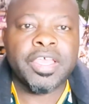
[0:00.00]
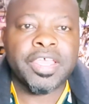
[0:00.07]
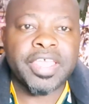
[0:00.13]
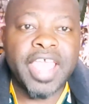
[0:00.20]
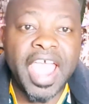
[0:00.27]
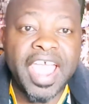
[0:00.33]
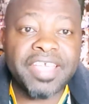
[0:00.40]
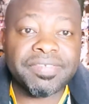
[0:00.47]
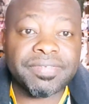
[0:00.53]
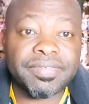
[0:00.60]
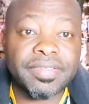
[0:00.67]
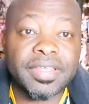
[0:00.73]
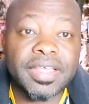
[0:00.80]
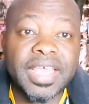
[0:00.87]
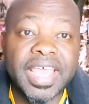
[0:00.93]
Guys,
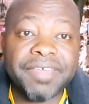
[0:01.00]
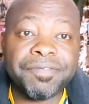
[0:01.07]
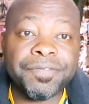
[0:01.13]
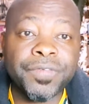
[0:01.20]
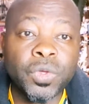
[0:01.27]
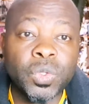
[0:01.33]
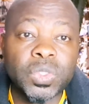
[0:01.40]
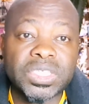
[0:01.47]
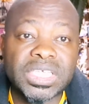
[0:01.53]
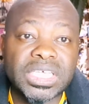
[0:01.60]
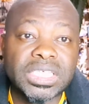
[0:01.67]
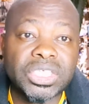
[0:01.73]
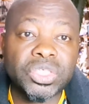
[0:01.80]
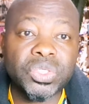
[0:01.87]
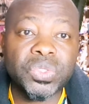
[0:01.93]
a fuse
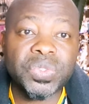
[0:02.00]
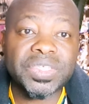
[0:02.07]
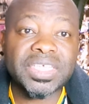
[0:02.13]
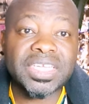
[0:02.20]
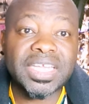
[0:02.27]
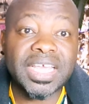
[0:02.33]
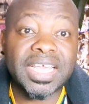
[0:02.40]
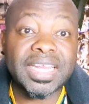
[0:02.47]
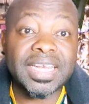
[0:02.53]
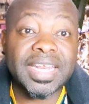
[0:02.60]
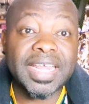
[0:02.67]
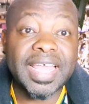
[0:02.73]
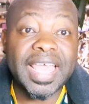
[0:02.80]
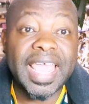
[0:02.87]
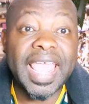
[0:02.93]
is used in
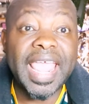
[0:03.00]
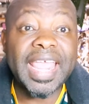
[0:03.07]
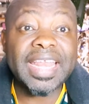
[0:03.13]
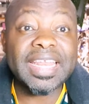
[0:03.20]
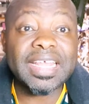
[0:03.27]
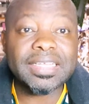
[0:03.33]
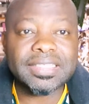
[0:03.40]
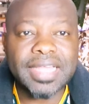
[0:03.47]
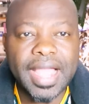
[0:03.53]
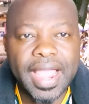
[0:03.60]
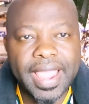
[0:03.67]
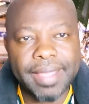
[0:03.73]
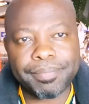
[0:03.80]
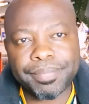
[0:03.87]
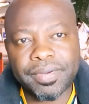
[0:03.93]
any
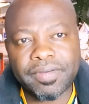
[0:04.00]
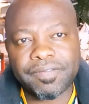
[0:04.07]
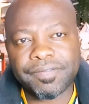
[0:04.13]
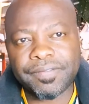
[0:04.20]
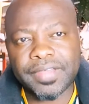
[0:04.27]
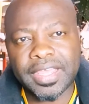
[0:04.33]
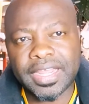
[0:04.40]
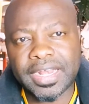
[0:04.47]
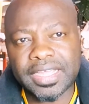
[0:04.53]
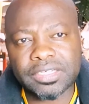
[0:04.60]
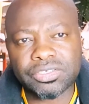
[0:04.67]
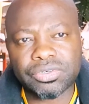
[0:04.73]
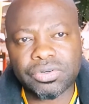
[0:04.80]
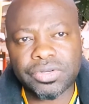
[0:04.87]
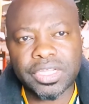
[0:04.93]
type of
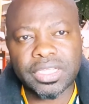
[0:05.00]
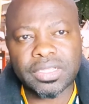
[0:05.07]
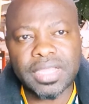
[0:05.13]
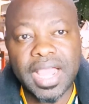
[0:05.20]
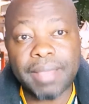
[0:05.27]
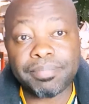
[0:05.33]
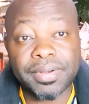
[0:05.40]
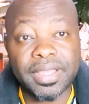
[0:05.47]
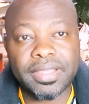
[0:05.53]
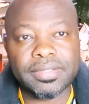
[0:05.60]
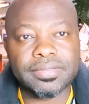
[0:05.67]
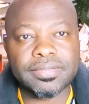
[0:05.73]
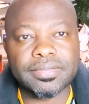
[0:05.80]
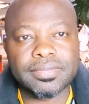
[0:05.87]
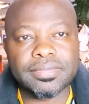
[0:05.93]
electronic
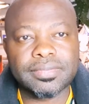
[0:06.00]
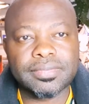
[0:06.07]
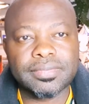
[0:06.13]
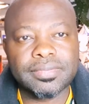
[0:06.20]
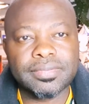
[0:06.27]
appliances.